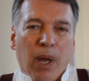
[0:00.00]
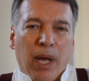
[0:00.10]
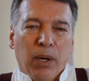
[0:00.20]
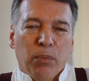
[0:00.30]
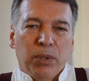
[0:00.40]
I
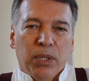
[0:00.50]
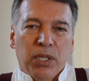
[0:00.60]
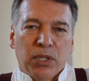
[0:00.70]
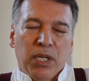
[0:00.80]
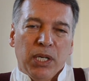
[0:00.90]
hope to
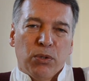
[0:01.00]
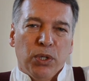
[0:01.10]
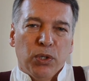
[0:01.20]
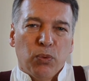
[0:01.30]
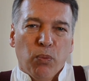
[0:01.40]
just
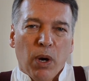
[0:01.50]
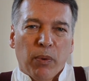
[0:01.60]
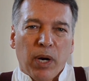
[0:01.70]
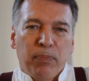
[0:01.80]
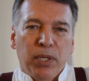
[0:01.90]
introduce what
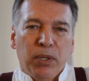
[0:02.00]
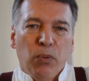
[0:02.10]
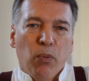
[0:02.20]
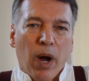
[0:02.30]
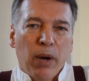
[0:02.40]
we're up to,
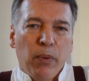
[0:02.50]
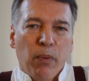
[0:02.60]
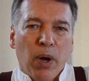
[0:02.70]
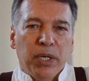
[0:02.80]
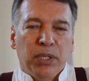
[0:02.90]
why we
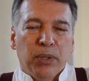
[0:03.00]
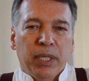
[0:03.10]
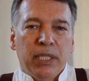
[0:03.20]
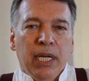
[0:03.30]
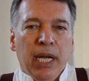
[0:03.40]
want to do
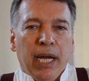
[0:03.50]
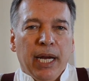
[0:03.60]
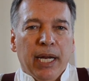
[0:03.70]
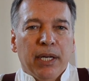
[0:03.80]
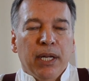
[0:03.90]
it,
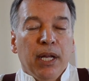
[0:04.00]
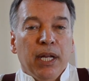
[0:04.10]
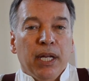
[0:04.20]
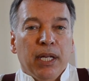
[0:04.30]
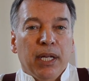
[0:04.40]
and
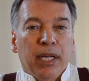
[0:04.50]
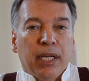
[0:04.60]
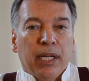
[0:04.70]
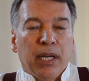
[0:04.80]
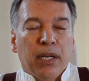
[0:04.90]

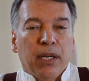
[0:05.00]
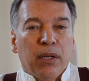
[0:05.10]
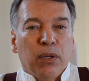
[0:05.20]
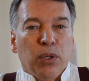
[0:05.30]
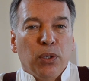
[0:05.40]
get
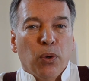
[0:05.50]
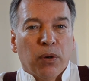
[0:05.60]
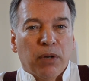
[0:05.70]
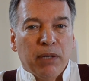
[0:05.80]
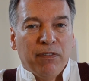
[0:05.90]

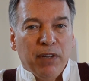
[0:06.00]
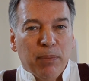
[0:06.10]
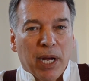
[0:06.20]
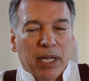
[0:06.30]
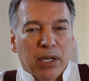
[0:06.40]
your
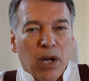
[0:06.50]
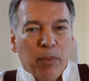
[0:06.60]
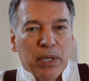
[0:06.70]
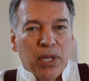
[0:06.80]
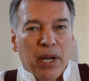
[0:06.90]
feedback and
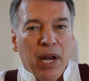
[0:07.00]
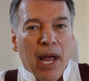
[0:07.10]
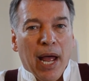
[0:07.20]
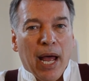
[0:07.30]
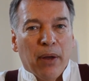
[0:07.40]
comments on
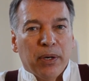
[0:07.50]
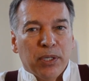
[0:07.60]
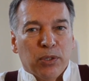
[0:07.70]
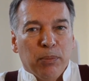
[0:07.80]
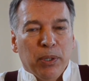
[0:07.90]
how to
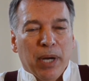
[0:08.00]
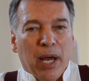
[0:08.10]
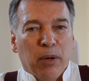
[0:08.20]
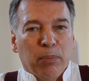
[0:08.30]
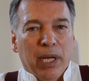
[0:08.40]
contribute,
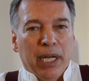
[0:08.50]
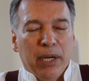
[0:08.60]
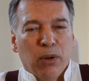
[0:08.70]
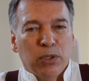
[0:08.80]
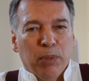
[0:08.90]
how to play, and
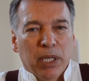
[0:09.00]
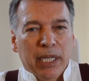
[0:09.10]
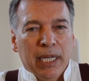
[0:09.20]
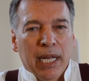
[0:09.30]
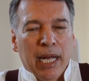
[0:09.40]

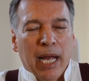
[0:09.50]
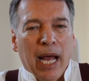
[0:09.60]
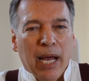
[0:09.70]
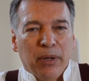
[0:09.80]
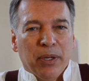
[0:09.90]
ultimately,
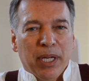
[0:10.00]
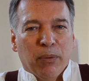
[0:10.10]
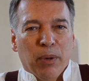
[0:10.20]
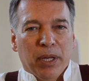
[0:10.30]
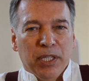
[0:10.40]
how do you get
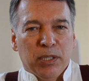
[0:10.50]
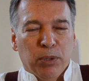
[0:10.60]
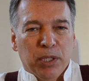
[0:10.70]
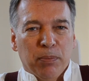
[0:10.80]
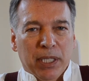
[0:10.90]
one of these
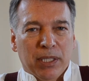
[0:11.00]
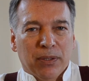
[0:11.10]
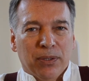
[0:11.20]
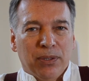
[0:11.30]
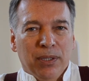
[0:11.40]
bridge
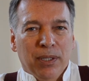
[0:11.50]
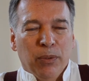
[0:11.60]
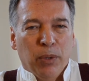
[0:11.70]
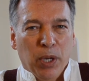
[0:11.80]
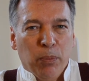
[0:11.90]
bicycles?
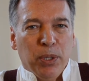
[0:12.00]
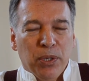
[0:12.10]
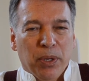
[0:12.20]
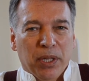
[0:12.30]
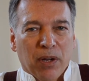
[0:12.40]
We hope you
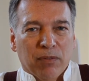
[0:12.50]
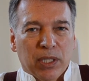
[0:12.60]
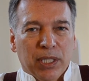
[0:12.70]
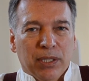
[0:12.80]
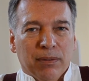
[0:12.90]
join the
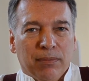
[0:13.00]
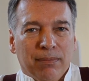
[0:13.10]
conversation.